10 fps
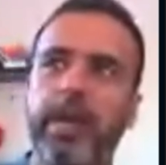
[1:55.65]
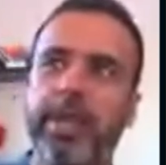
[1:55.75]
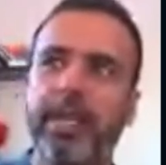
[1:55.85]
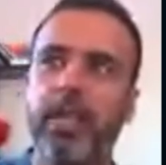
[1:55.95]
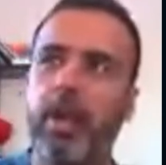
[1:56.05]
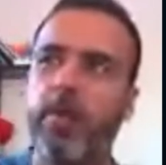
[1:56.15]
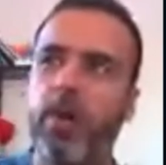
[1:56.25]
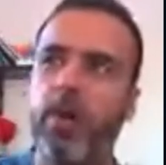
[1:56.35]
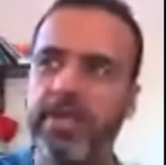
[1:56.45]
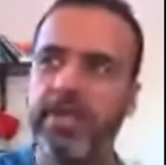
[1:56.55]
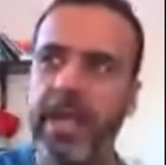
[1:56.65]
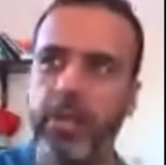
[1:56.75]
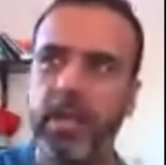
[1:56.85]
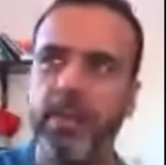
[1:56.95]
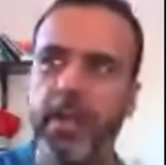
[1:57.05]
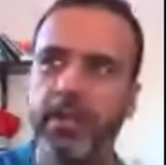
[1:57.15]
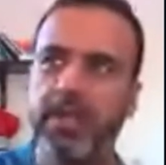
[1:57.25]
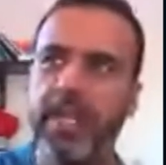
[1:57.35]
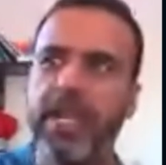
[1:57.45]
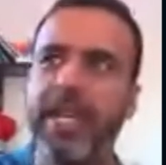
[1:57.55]
So are Reddit awards
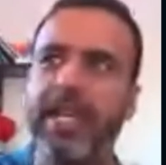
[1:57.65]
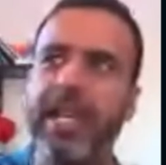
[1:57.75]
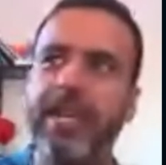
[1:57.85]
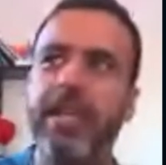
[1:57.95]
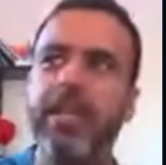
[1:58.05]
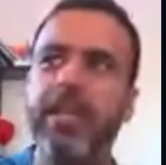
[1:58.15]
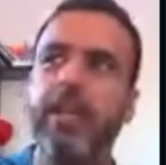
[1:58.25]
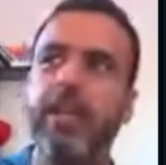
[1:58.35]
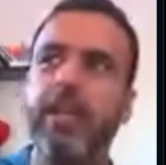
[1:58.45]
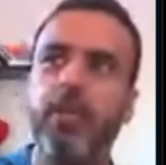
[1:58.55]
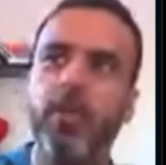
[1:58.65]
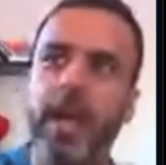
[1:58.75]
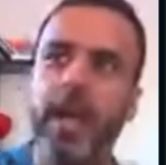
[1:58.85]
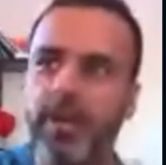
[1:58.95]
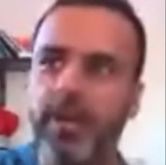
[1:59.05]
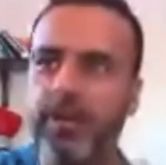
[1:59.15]
anonymous? Can Reddit gives you